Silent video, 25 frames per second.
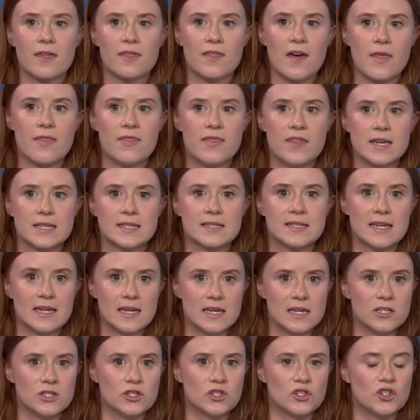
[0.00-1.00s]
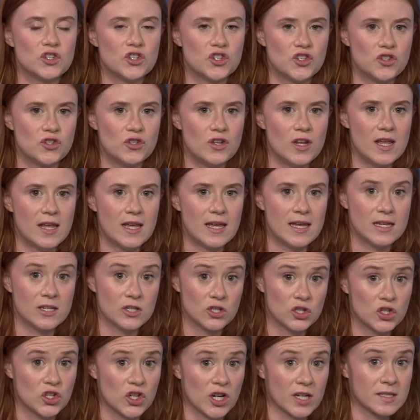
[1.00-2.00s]
that this is
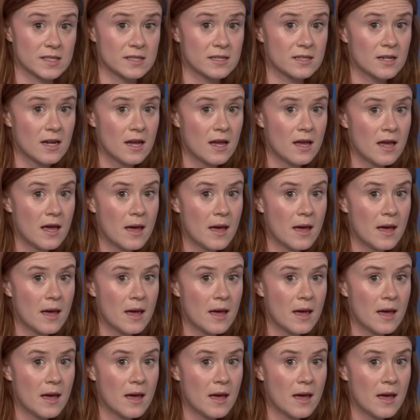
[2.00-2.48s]
is just